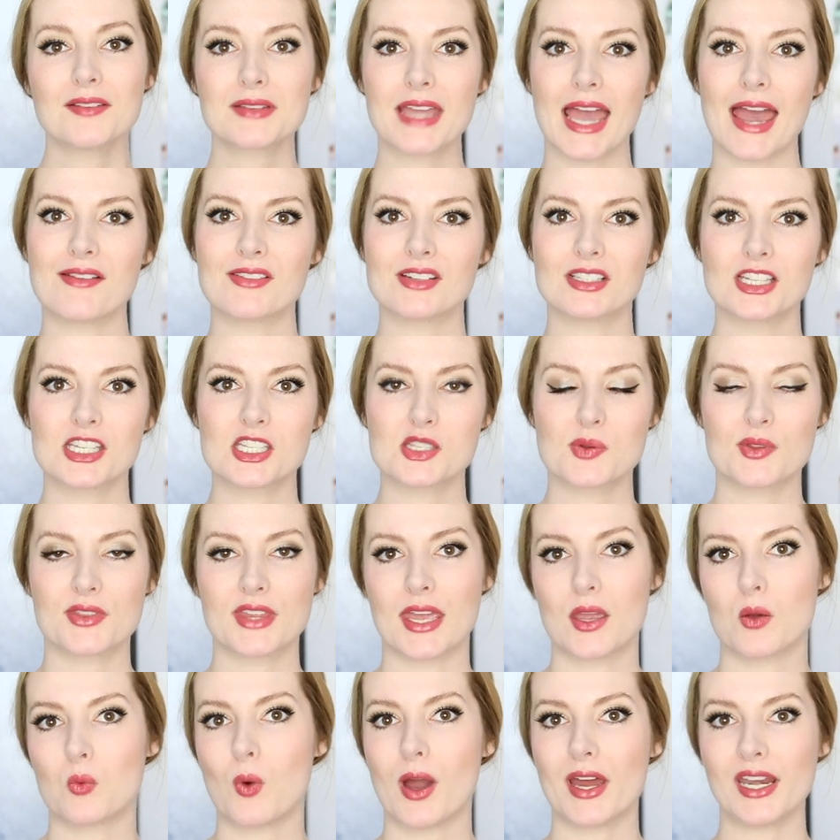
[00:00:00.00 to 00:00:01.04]
Cavin Elizabeth,
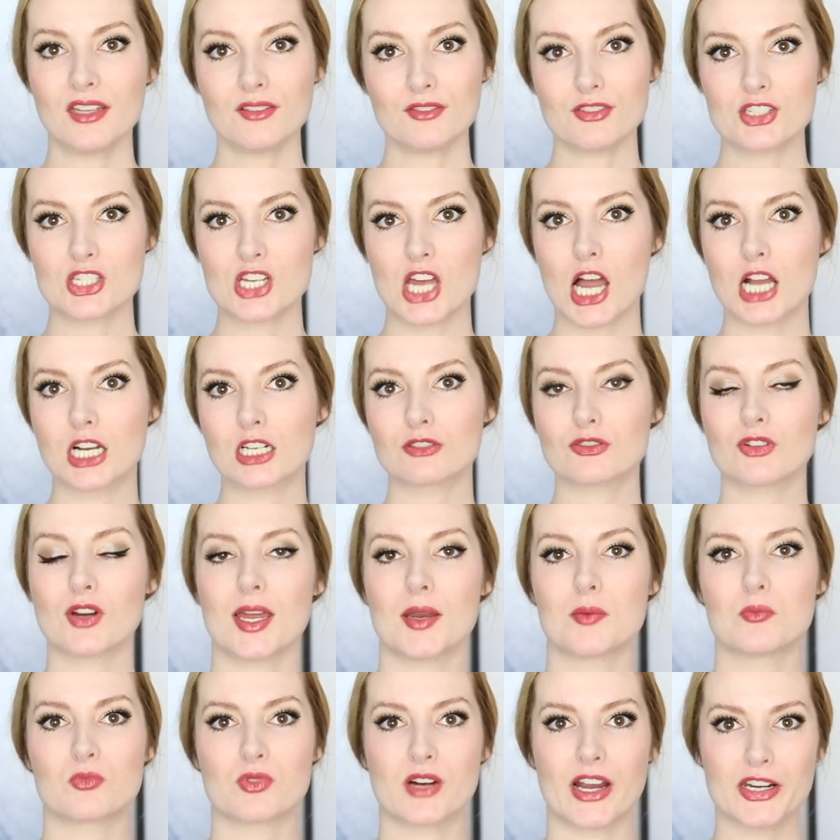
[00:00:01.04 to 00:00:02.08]
a wedding photographer
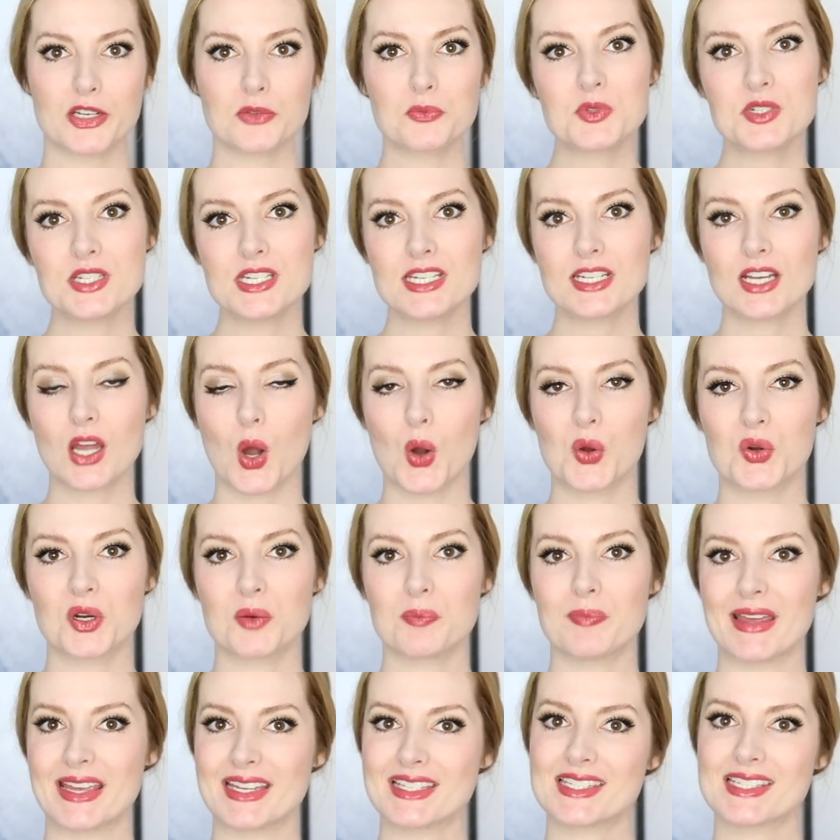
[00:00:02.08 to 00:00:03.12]
and bridal boutique owner
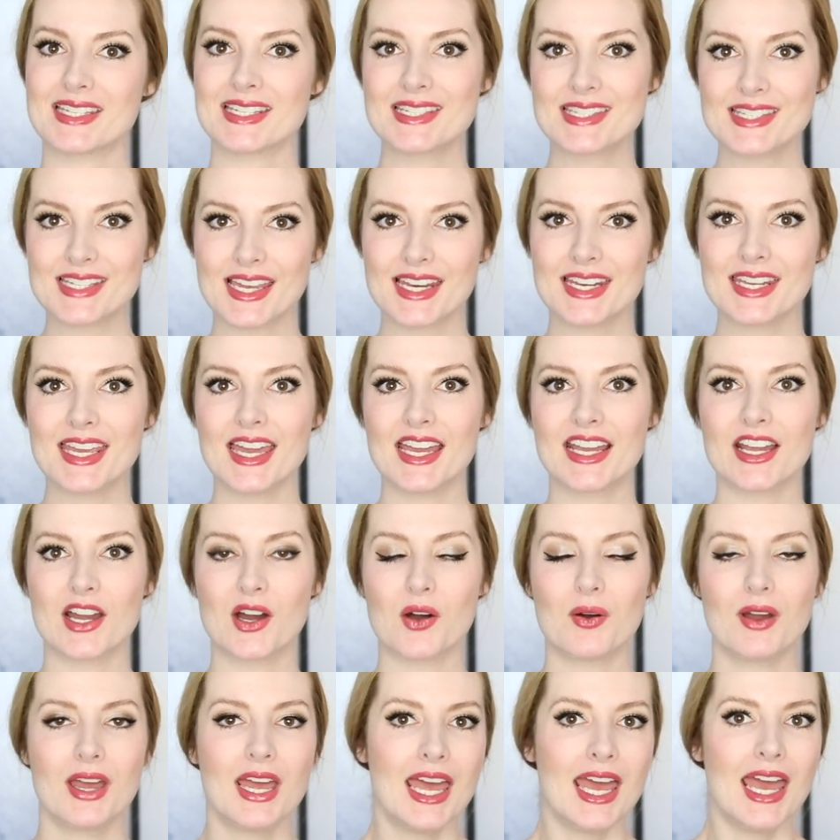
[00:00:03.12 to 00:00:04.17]
based in San
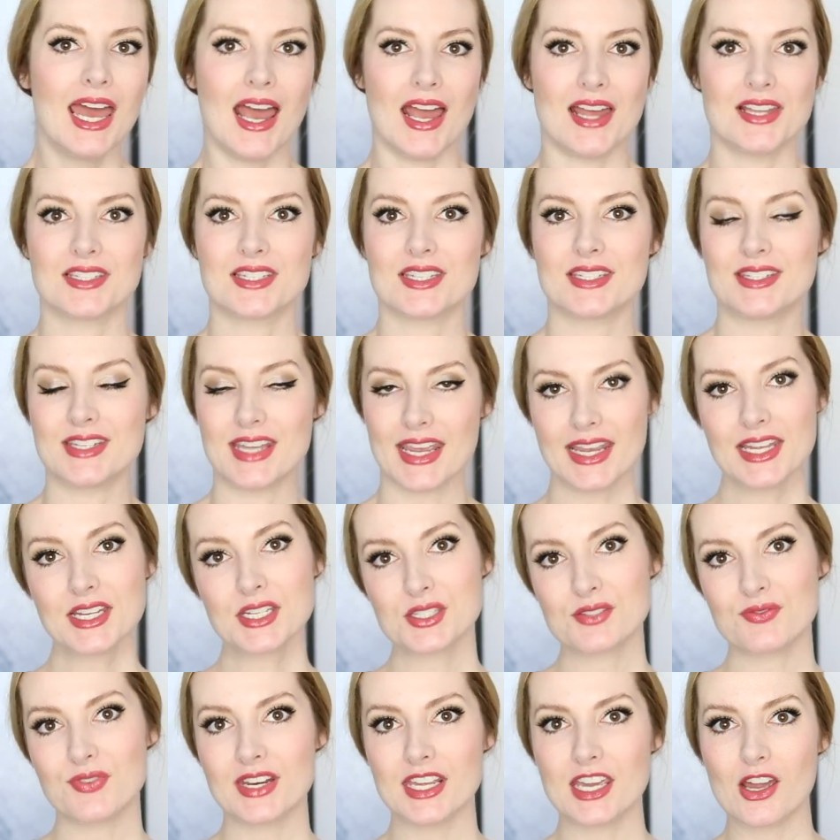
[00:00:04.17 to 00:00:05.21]
Diego, and today's
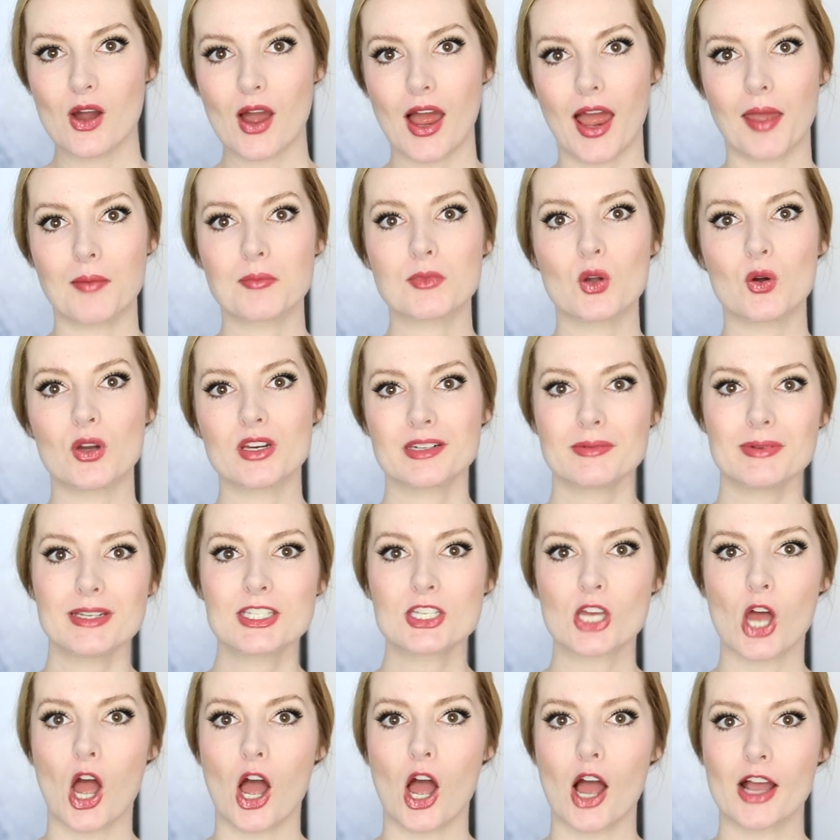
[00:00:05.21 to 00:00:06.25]
video I'm going to be
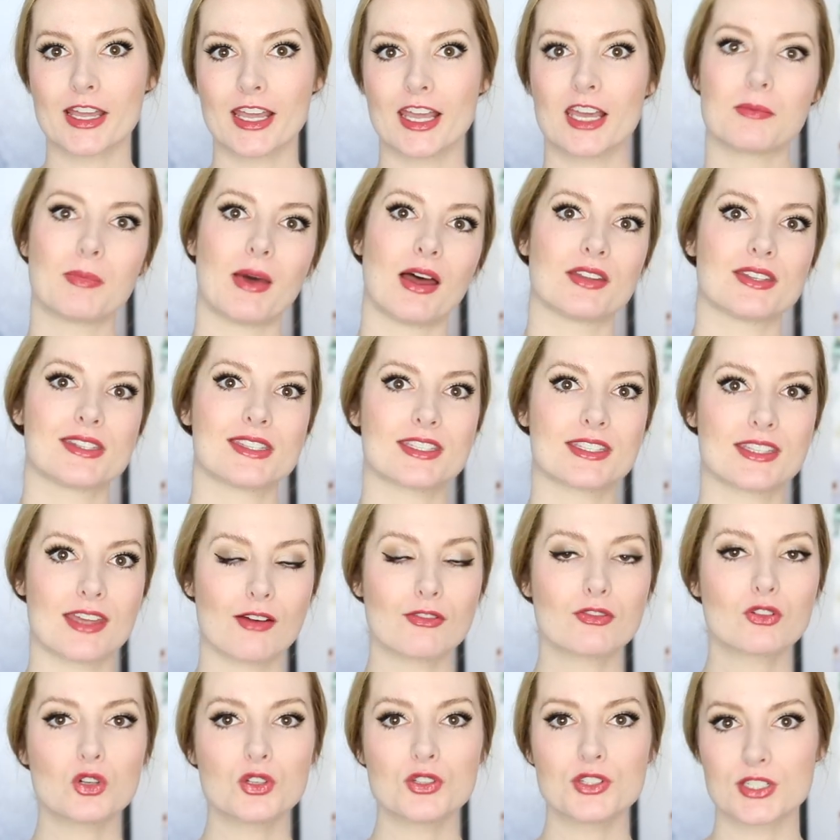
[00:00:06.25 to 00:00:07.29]
talking about
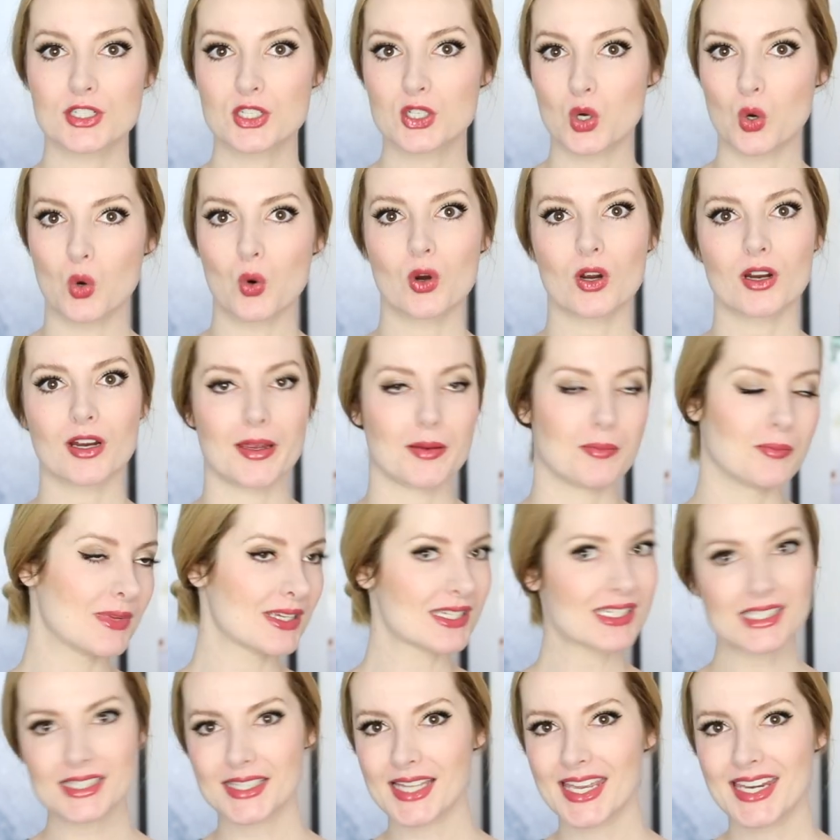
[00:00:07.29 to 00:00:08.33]
several decor and
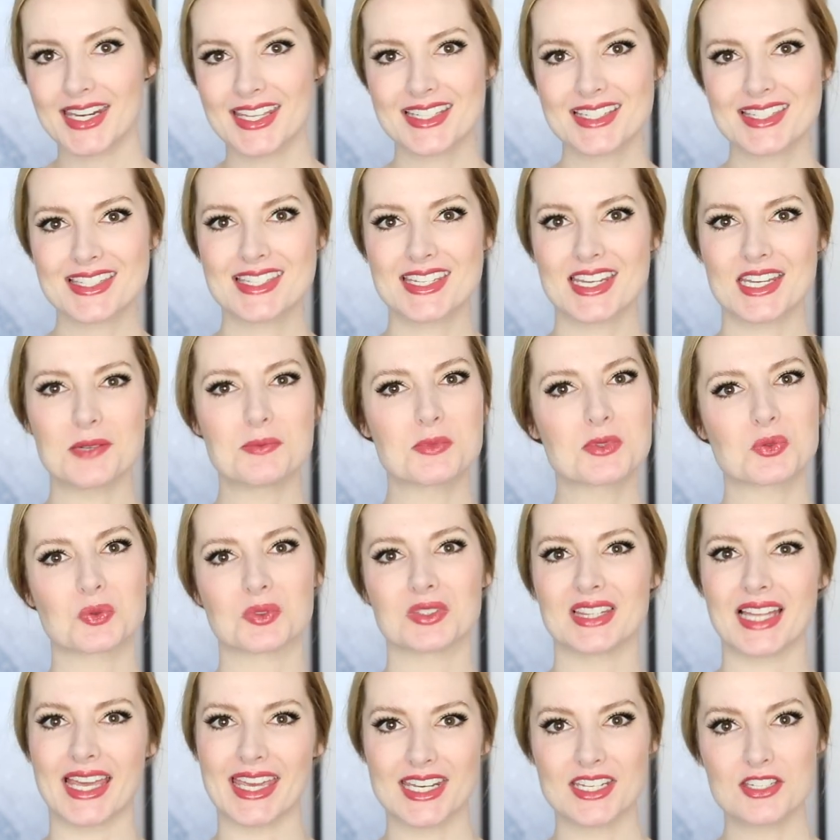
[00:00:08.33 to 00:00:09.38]
miscellaneous tips
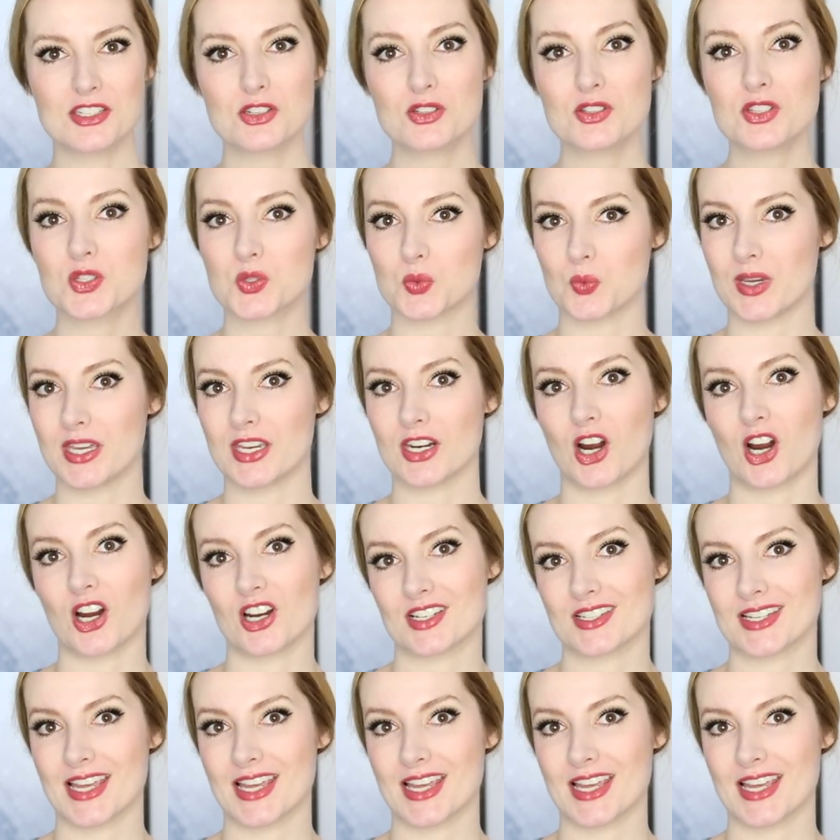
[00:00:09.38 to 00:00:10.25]
related to sweetheart